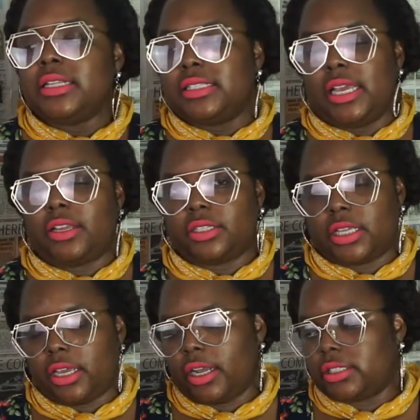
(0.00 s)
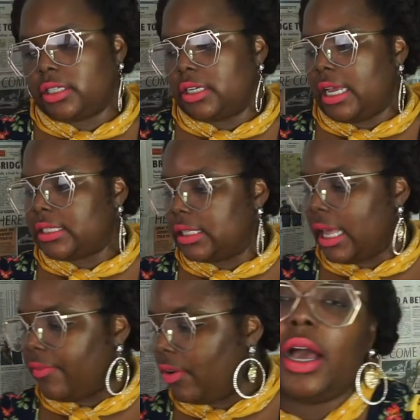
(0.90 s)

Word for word: To take your skincare to the next level.